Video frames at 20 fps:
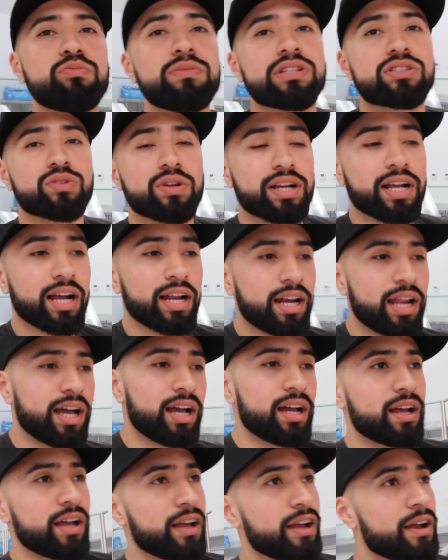
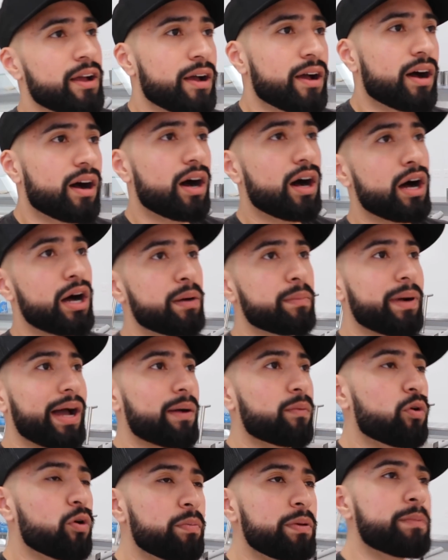Michoacana. I
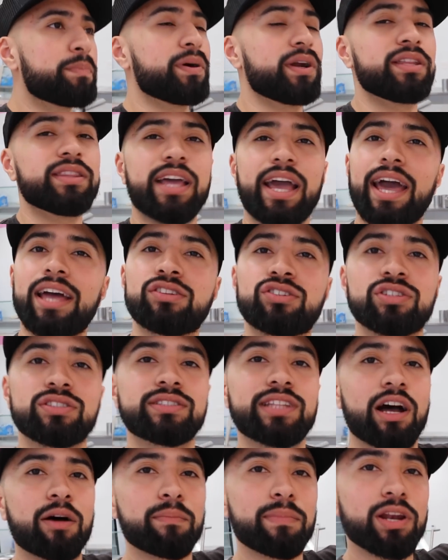will be putting the address
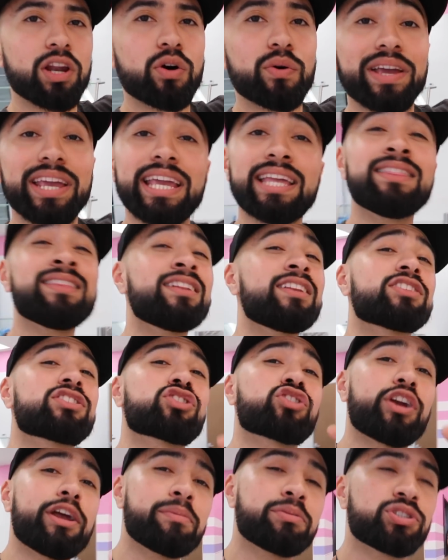down below in the
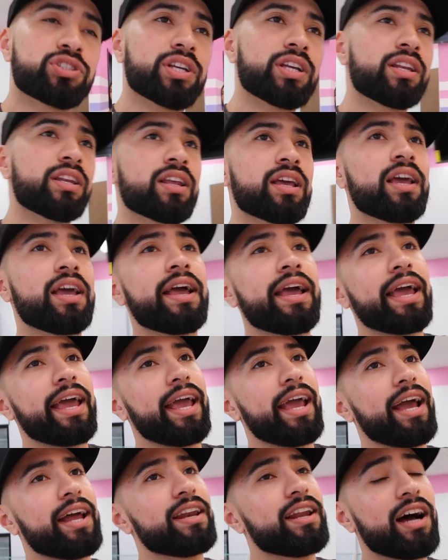description.
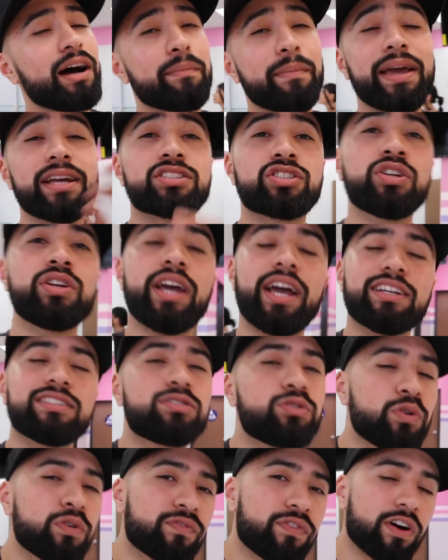And make sure you guys
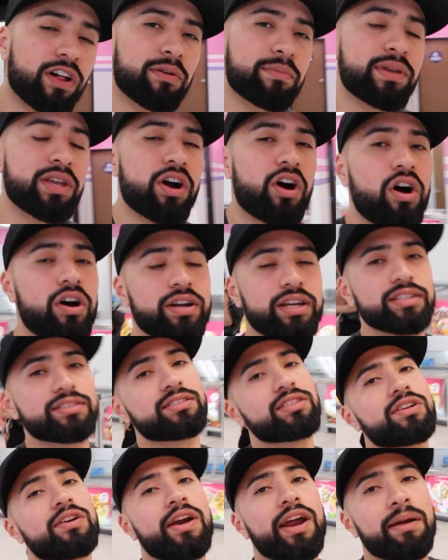do follow me on
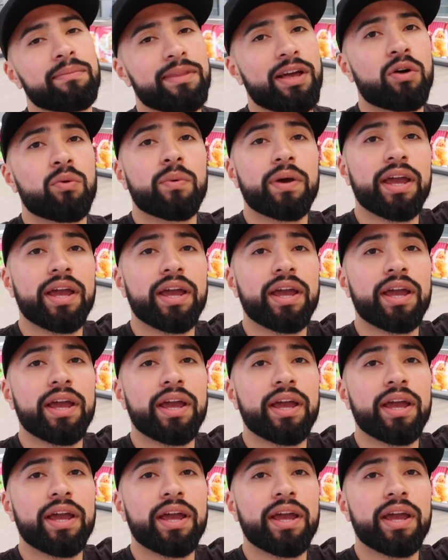Instagram. That